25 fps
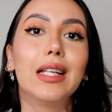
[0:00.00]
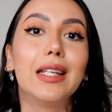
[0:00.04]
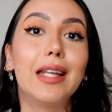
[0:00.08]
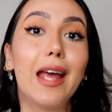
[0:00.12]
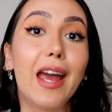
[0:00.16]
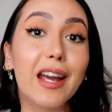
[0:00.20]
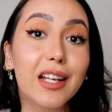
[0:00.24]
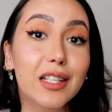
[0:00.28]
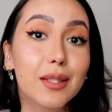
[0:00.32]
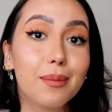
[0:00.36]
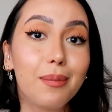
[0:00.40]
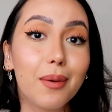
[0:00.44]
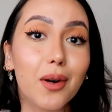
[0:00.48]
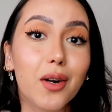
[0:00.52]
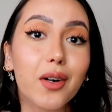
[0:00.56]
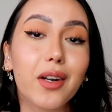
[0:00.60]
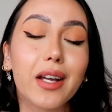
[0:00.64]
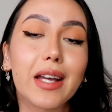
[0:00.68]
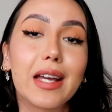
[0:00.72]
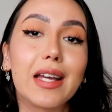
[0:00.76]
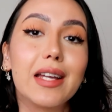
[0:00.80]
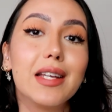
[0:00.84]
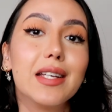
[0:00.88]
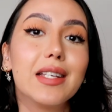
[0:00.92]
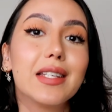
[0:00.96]
Next book
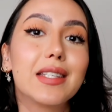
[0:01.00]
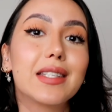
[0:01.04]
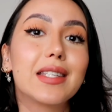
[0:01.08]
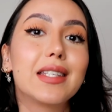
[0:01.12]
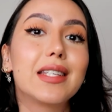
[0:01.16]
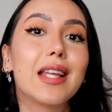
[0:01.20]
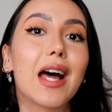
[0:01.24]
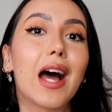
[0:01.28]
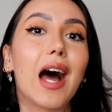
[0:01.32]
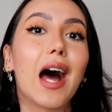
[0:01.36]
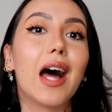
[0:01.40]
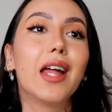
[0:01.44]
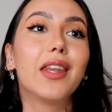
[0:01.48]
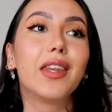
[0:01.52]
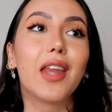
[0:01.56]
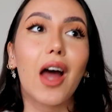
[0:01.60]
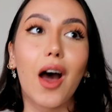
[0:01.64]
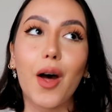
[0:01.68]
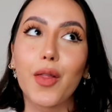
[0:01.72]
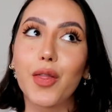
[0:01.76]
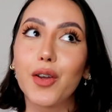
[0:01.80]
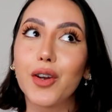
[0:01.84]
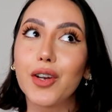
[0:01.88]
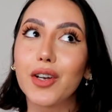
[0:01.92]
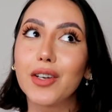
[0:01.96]
is
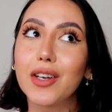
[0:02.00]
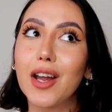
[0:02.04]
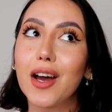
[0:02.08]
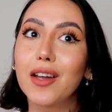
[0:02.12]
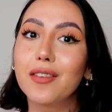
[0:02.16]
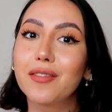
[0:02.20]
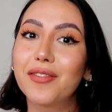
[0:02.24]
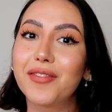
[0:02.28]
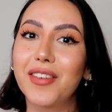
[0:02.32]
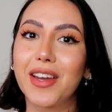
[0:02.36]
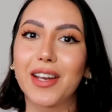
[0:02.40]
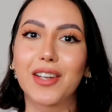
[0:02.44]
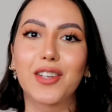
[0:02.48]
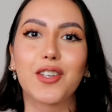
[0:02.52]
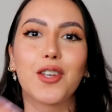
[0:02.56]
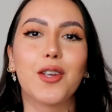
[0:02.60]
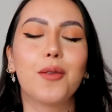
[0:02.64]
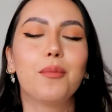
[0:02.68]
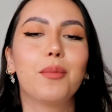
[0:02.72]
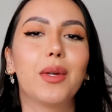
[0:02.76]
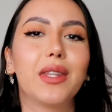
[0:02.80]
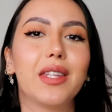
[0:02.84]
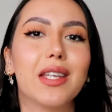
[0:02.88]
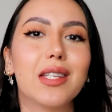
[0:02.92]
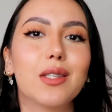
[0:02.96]
another
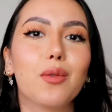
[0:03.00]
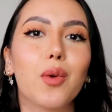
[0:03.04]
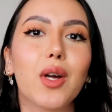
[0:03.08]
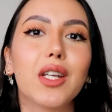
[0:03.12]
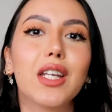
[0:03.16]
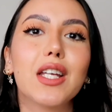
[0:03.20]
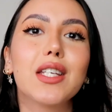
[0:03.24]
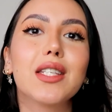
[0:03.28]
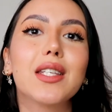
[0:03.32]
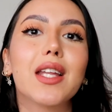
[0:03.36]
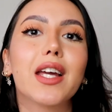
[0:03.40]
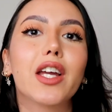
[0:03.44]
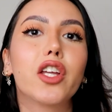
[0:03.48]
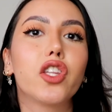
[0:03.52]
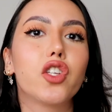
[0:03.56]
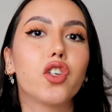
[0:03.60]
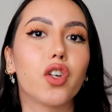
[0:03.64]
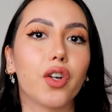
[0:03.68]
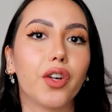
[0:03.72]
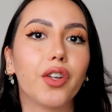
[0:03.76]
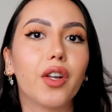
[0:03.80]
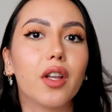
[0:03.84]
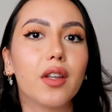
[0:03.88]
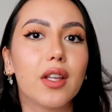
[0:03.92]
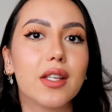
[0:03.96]
non-fiction, but this one is like
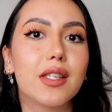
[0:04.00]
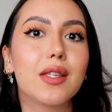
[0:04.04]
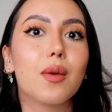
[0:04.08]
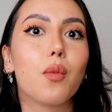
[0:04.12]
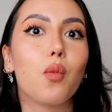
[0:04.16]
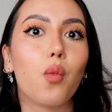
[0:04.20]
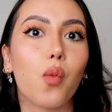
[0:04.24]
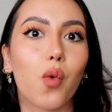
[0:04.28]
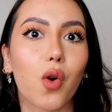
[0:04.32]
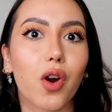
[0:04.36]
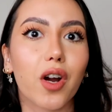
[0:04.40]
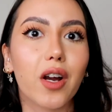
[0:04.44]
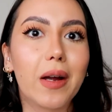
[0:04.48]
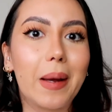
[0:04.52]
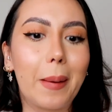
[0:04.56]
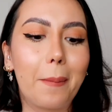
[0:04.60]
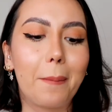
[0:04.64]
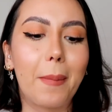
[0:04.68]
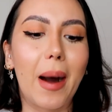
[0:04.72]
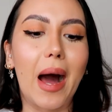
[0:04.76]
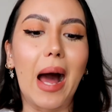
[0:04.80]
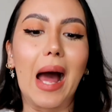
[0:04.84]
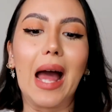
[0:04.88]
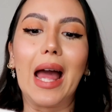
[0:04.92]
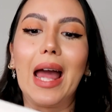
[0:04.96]
journalism work
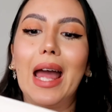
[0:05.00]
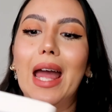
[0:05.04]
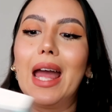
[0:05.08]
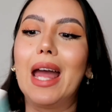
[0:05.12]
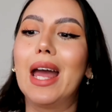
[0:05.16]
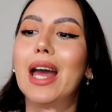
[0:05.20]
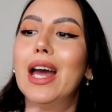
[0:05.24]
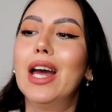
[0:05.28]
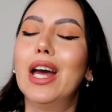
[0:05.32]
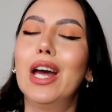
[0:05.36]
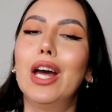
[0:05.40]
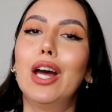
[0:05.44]
by